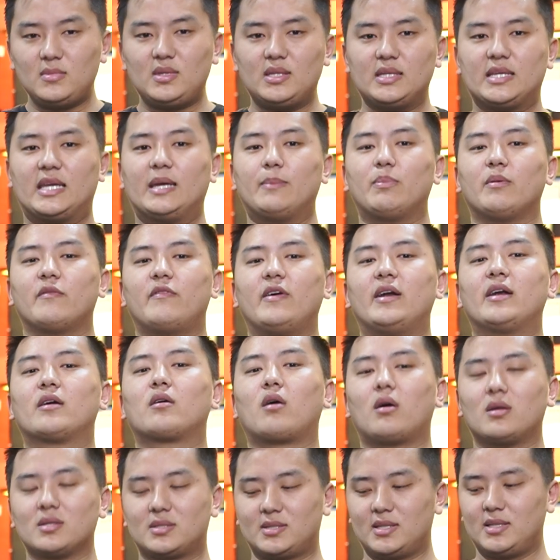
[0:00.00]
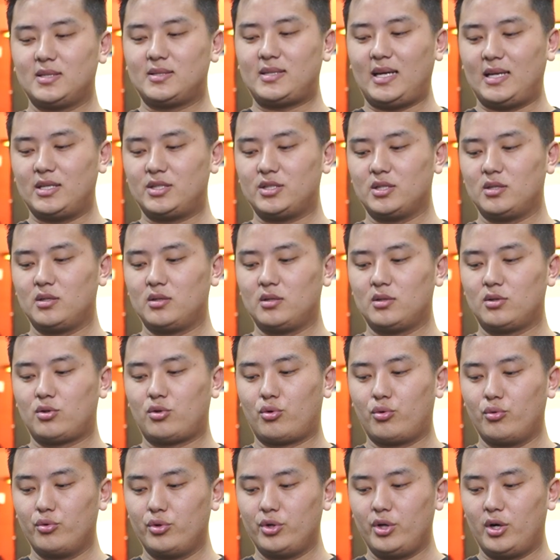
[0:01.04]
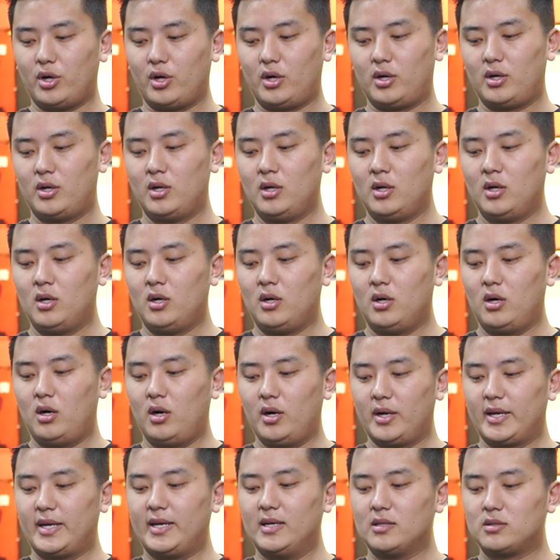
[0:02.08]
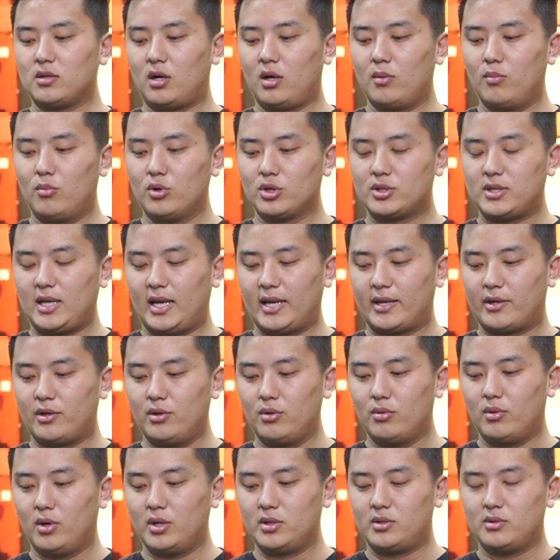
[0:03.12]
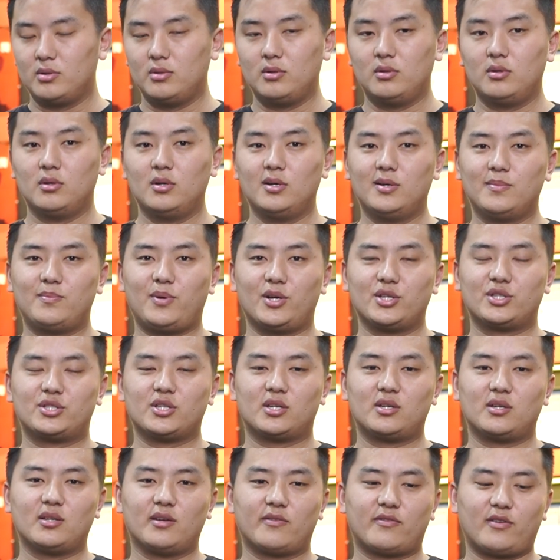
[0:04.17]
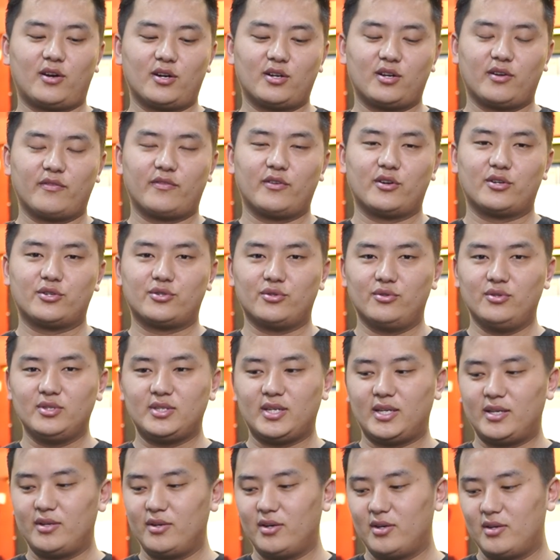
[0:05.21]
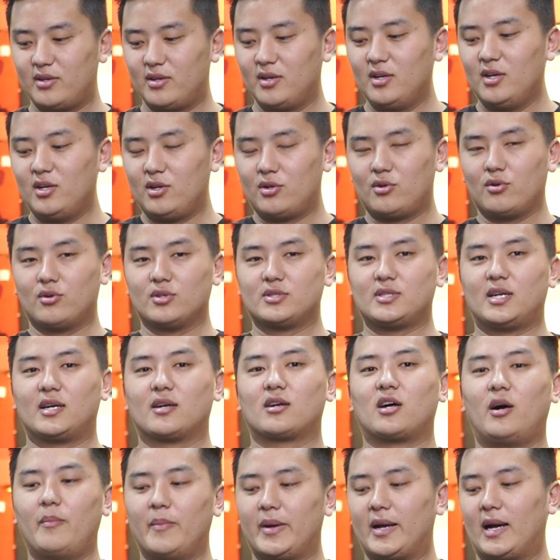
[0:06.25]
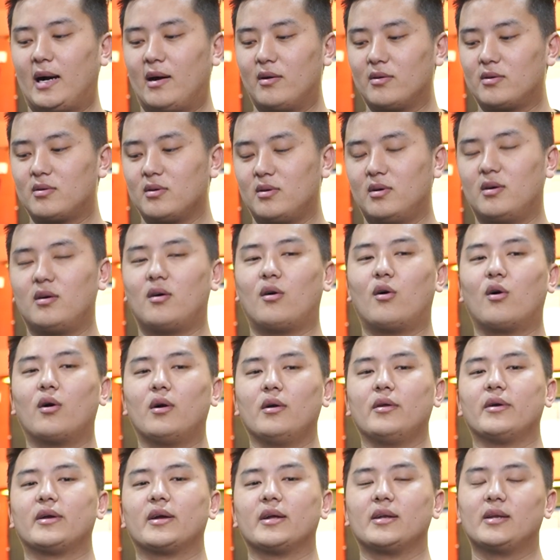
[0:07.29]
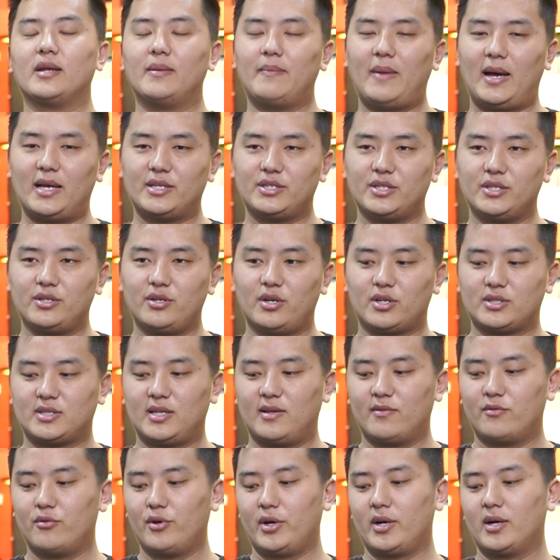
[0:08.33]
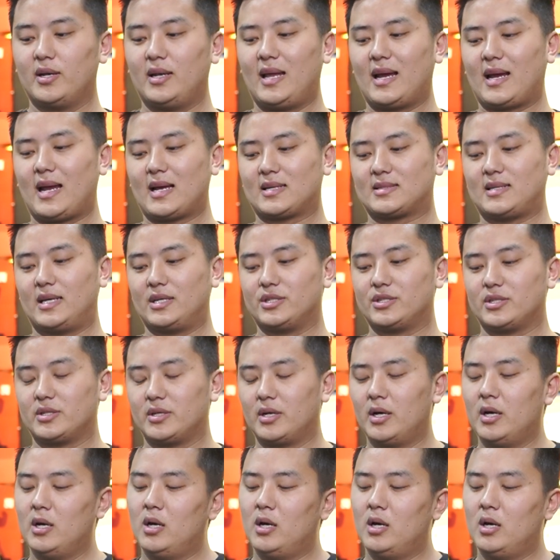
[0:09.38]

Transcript: keep a very constant tension through your heels, almost like you want to puncture the front of your shoes and your toes are coming out, or you could imagine yourself doing a leg extension